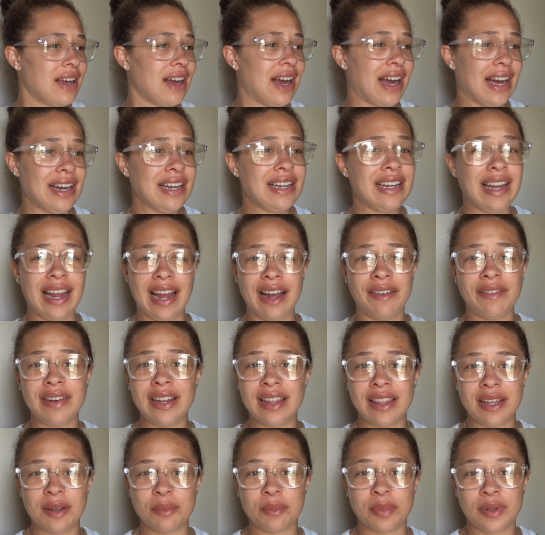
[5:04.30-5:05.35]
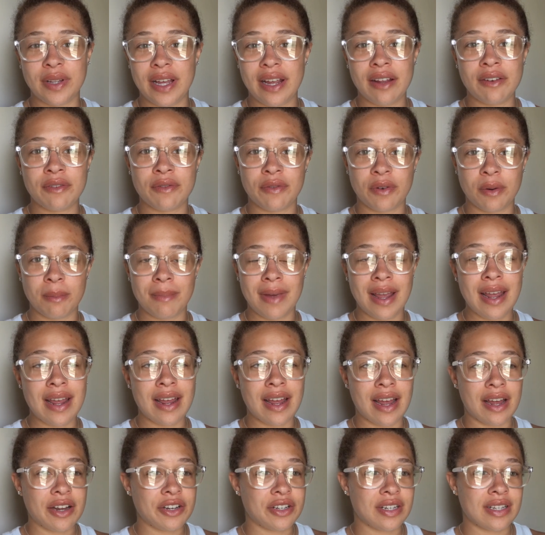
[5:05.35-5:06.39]
I didn't have anything planned for May.
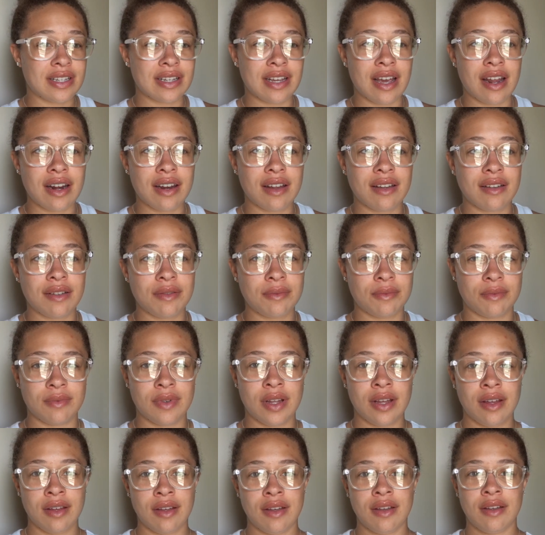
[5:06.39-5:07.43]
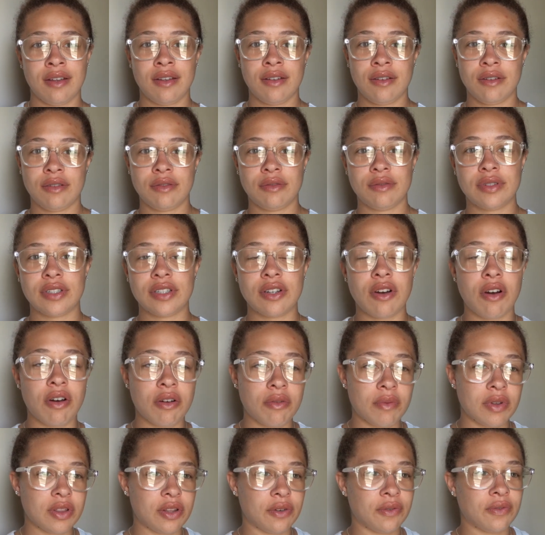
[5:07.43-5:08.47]
I just kind of was going
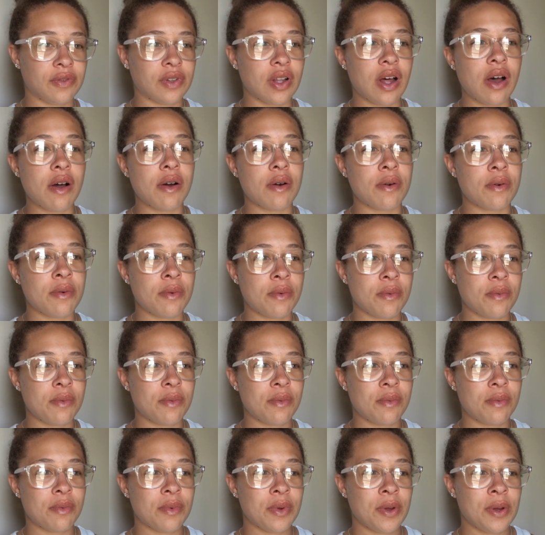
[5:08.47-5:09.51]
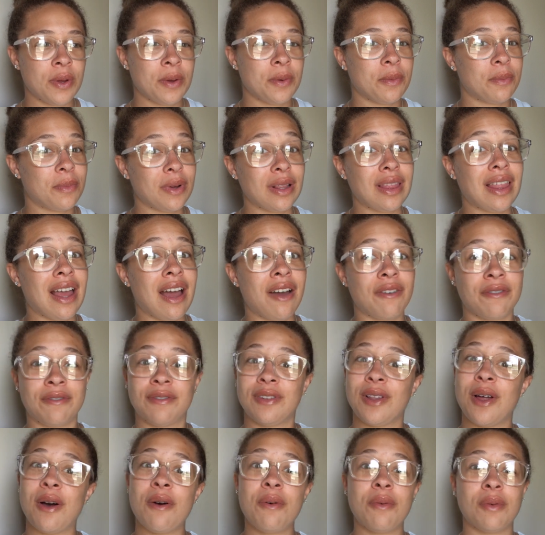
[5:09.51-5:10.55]
with the flow. But that
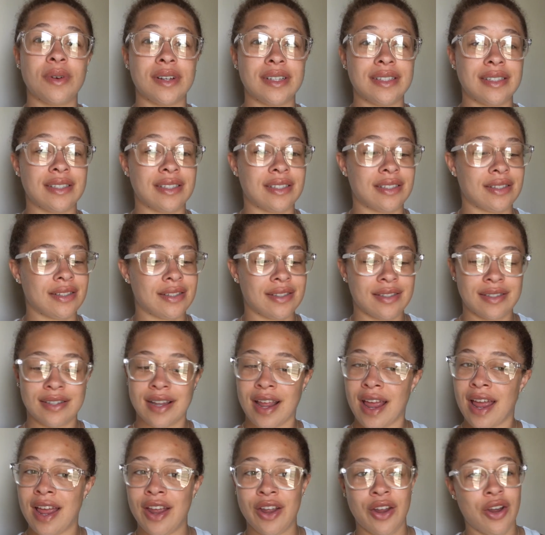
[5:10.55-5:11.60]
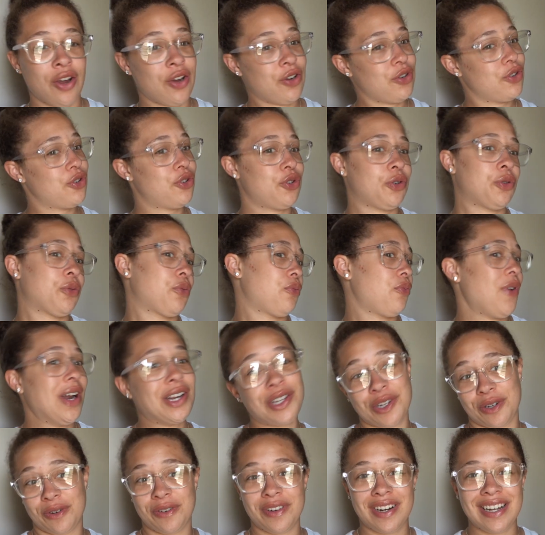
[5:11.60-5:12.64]
flow was
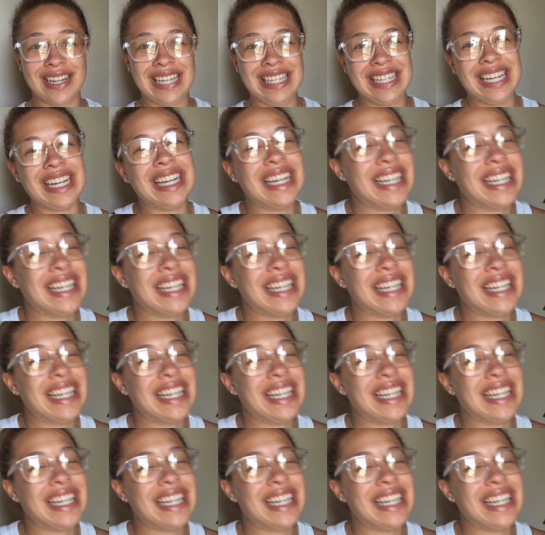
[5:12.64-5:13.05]
treacherous.